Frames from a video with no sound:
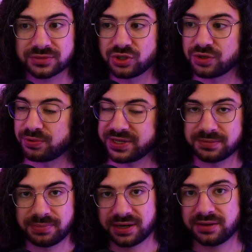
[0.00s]
You could press a
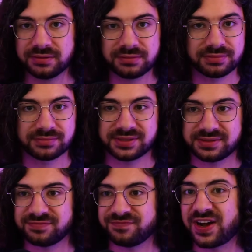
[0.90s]
button,
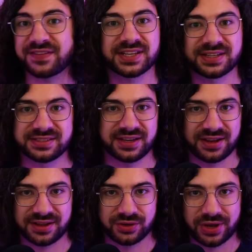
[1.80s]
5 seconds
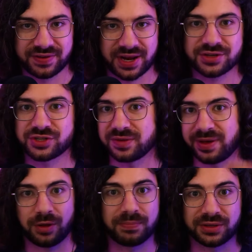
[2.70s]
later, you have an
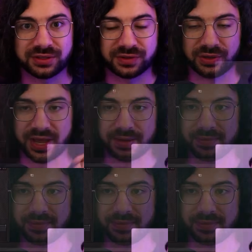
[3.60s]
HTML build of your game.